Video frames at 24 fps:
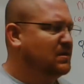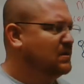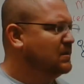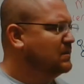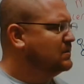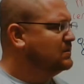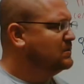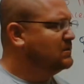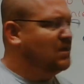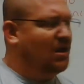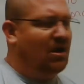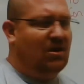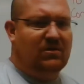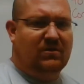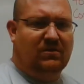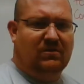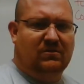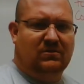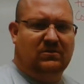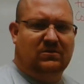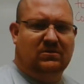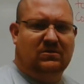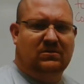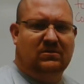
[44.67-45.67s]

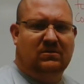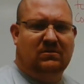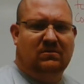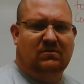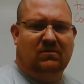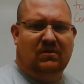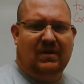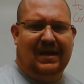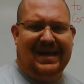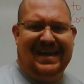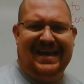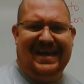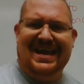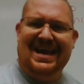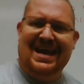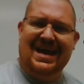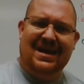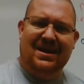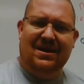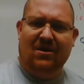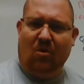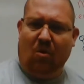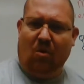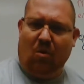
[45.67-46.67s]
solutes
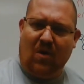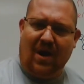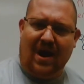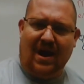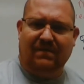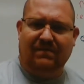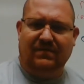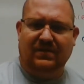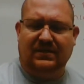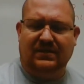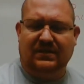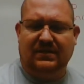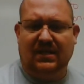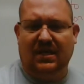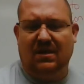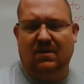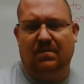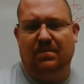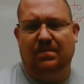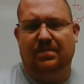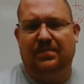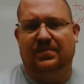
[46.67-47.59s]
in or out of the cell.